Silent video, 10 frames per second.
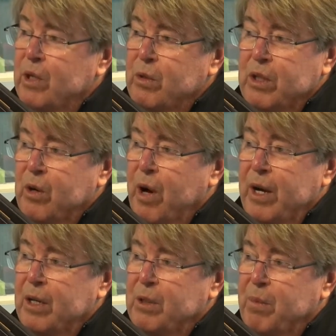Which was a
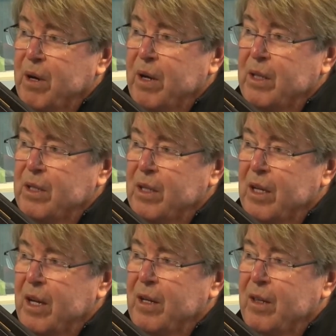great experience,
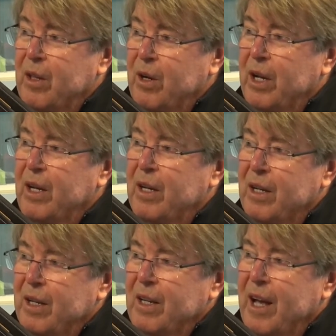learning
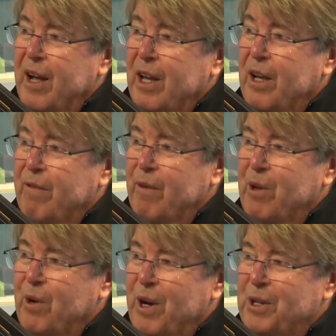how to hit from
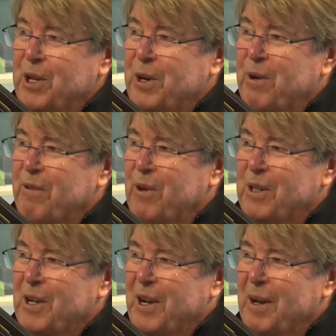the greatest hitter of all
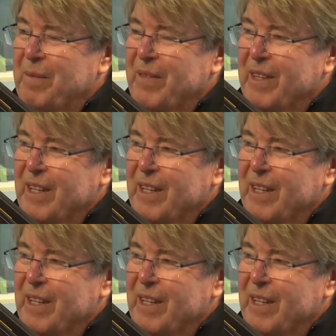time.